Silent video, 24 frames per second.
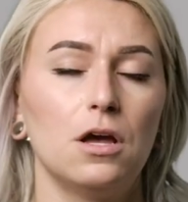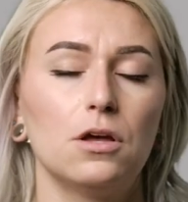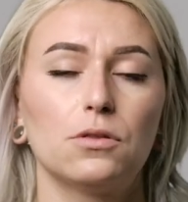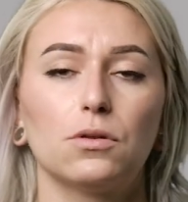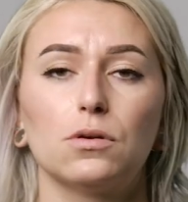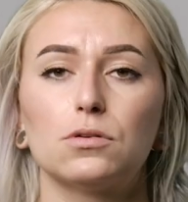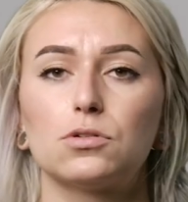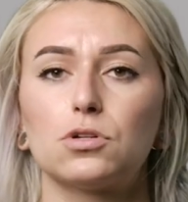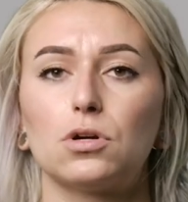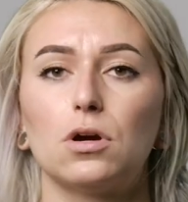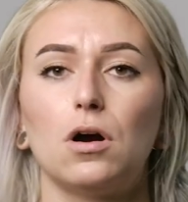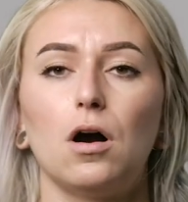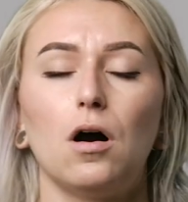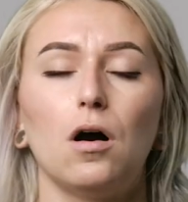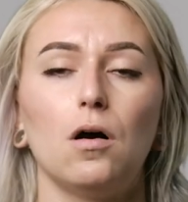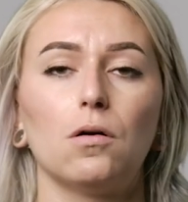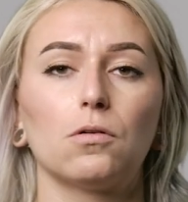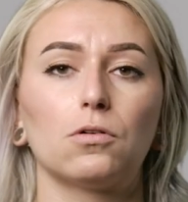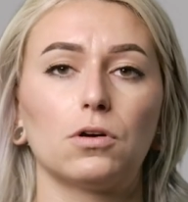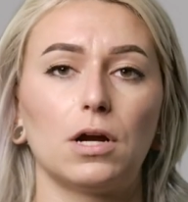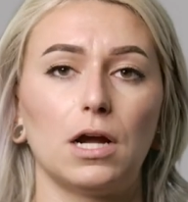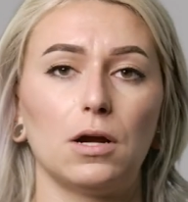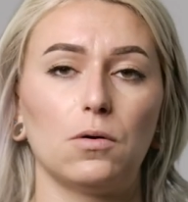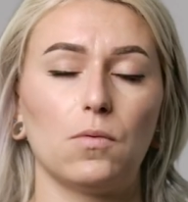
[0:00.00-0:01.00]
Those are all
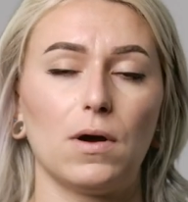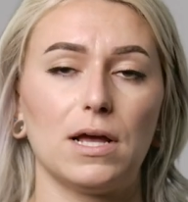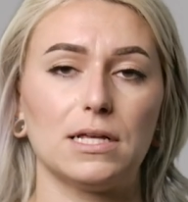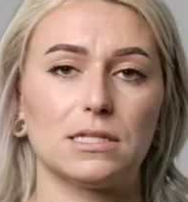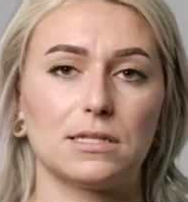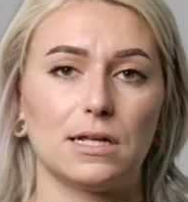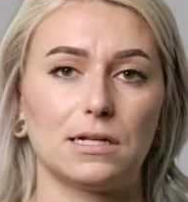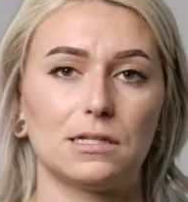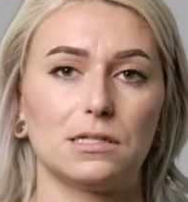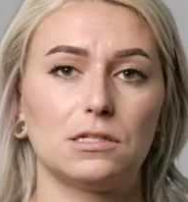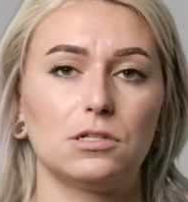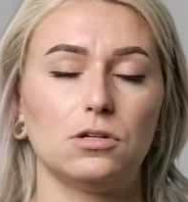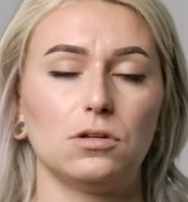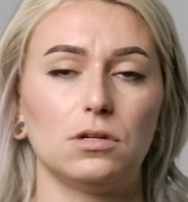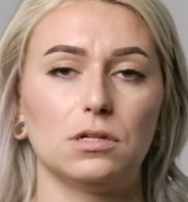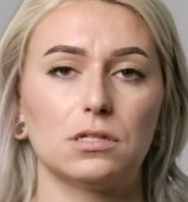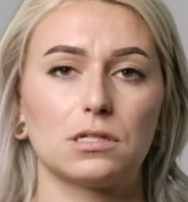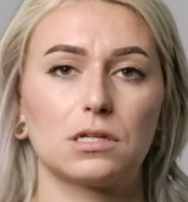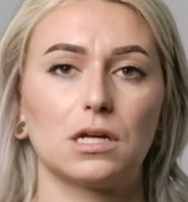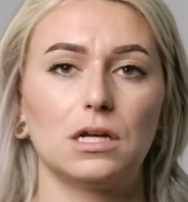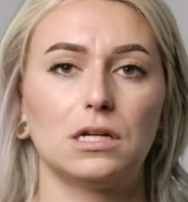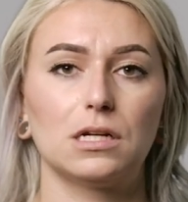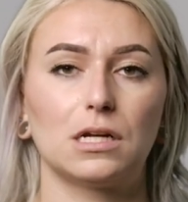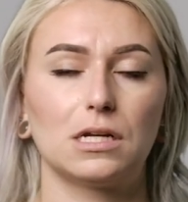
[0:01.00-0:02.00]
great ways that
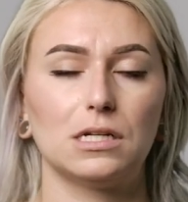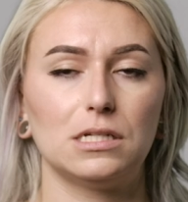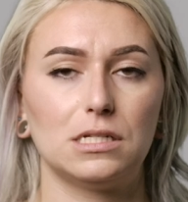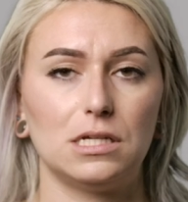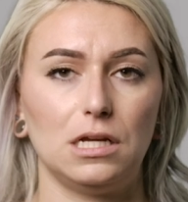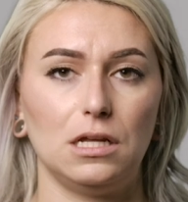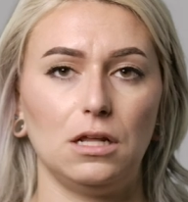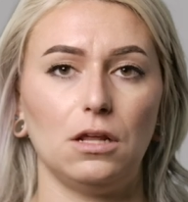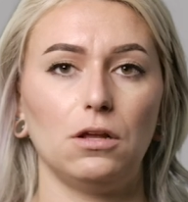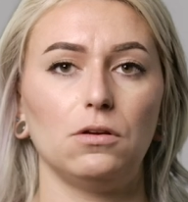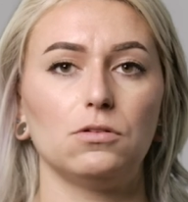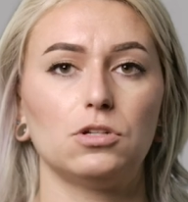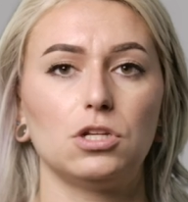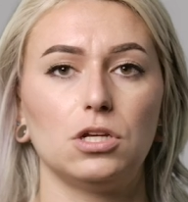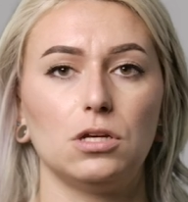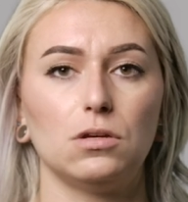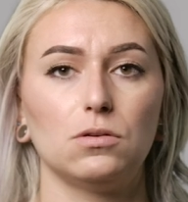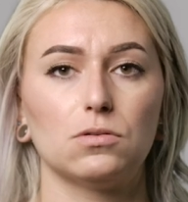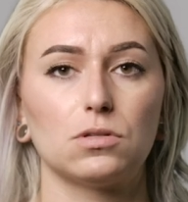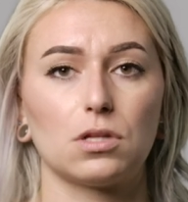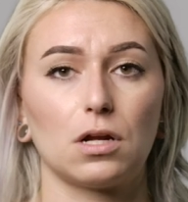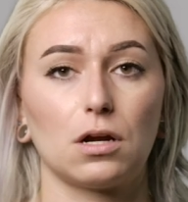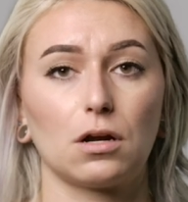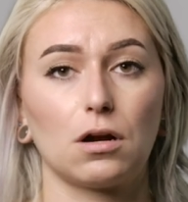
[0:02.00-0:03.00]
students can continue to
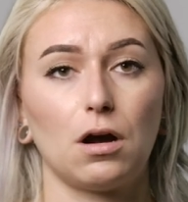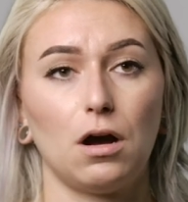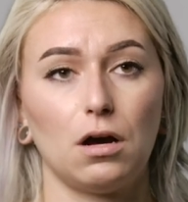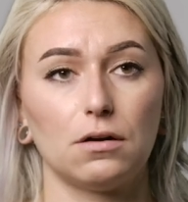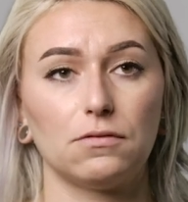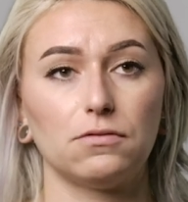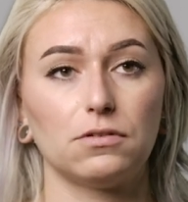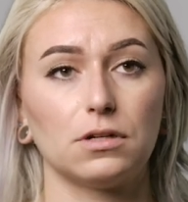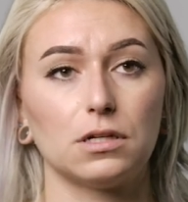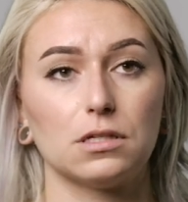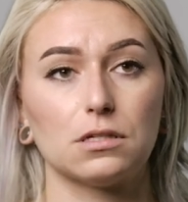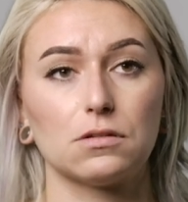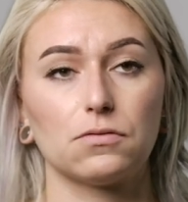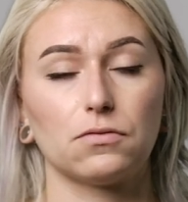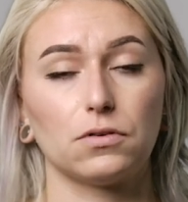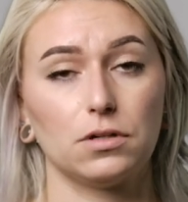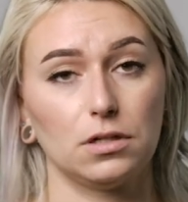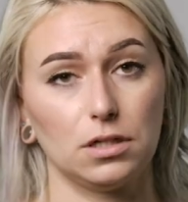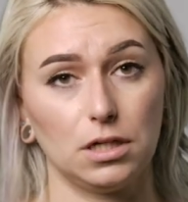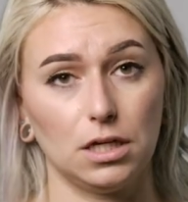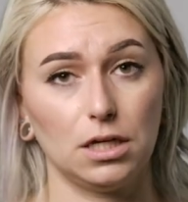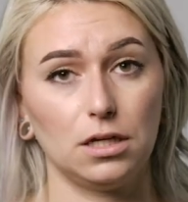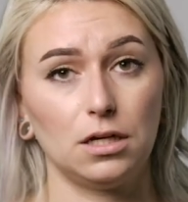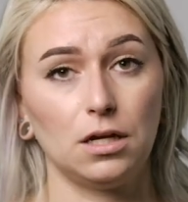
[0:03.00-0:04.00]
use their confidence for
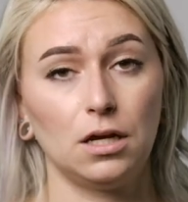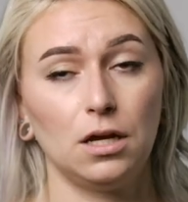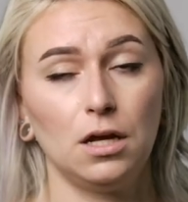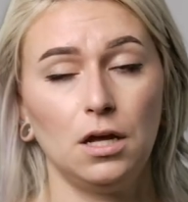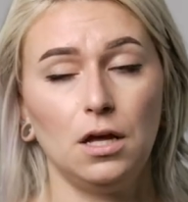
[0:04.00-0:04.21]
good.